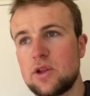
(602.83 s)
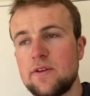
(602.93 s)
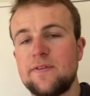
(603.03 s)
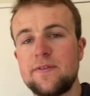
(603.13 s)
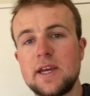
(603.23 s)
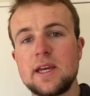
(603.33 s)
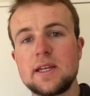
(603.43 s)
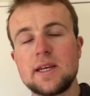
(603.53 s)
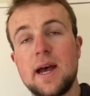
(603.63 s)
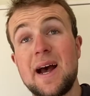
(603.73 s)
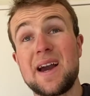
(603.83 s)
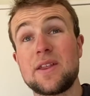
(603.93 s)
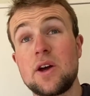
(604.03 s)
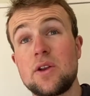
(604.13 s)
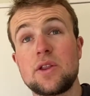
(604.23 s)
feed,
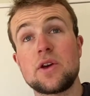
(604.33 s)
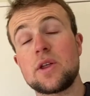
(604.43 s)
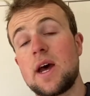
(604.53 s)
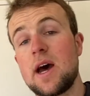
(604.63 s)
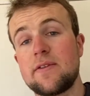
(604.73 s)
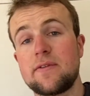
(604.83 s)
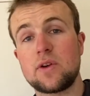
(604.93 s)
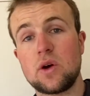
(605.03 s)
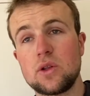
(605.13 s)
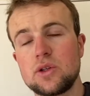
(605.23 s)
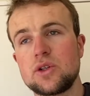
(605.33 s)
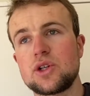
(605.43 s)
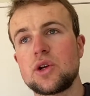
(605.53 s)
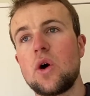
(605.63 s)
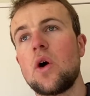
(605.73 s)
either at the other half of your
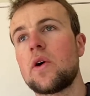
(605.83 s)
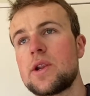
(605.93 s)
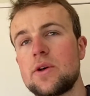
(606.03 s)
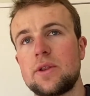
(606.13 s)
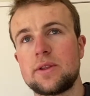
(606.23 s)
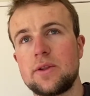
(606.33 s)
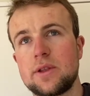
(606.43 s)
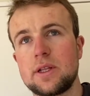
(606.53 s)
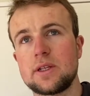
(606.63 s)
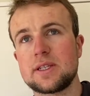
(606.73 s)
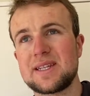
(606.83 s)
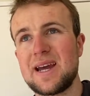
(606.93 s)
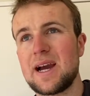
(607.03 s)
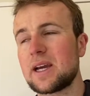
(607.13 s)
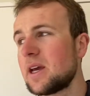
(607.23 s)
lunch or another little
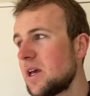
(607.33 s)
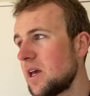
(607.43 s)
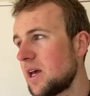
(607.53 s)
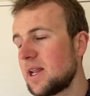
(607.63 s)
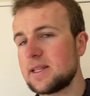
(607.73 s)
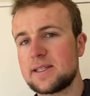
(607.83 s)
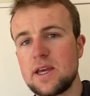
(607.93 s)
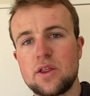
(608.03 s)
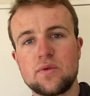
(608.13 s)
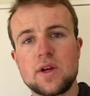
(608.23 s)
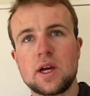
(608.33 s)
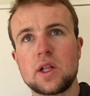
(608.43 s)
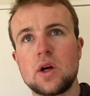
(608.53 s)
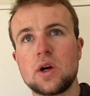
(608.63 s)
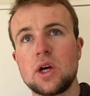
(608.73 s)
snack at, let's say, 3
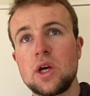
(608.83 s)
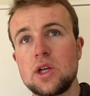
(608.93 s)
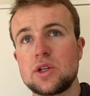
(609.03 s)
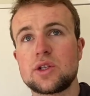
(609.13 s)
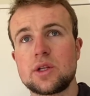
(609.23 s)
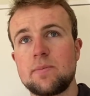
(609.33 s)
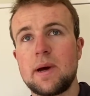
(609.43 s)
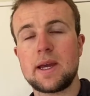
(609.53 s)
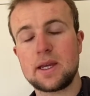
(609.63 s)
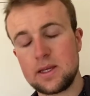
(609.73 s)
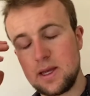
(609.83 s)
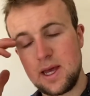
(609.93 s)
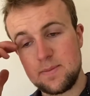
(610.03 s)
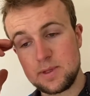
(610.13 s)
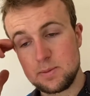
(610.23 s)
o'clock, just to
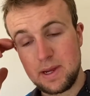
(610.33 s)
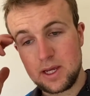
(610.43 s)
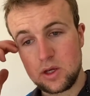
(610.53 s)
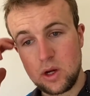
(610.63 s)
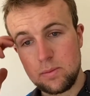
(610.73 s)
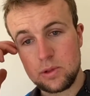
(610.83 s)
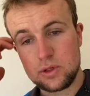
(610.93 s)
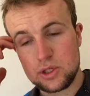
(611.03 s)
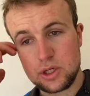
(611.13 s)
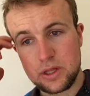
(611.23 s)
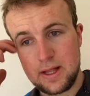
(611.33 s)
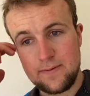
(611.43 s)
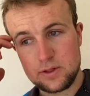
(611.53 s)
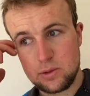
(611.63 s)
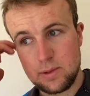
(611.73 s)
spike your blood sugar
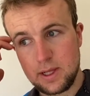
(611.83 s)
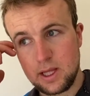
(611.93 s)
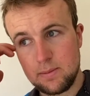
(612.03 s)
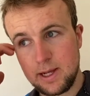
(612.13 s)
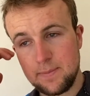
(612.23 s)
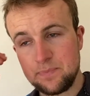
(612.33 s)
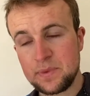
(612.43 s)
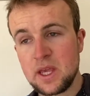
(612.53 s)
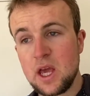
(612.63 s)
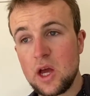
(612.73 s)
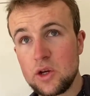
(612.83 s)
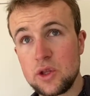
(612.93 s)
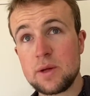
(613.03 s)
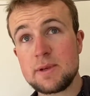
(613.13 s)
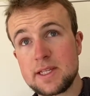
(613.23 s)
levels up a little bit.
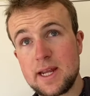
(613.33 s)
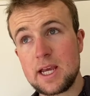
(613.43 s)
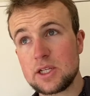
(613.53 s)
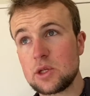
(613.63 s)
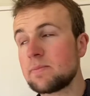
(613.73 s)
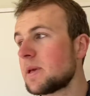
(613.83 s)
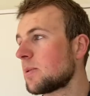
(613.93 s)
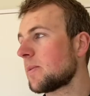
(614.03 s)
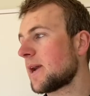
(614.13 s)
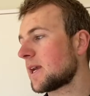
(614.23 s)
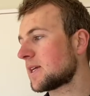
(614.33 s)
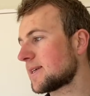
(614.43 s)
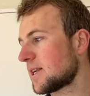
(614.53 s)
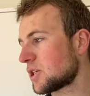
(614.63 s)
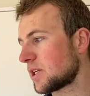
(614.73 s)
Another mistake some people make is
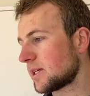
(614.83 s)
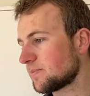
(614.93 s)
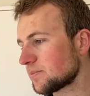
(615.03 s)
actually